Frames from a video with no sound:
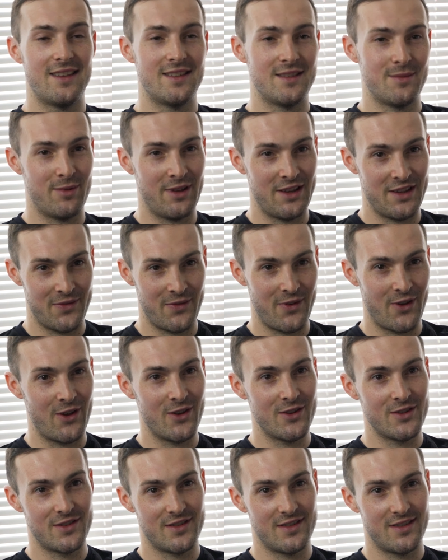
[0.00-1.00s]
It's to place
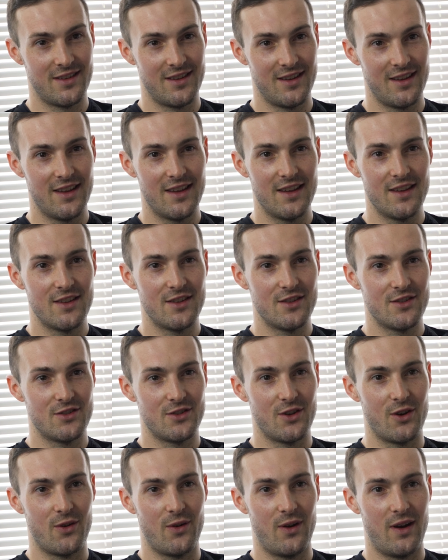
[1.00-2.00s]
first.
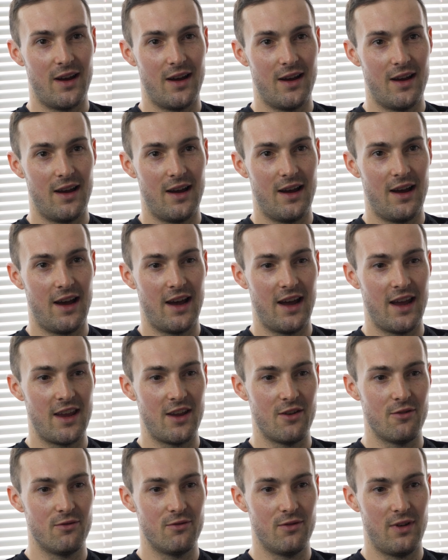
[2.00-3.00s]
So
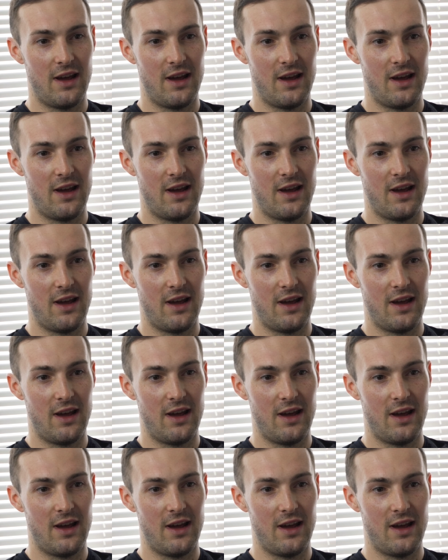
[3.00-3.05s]
I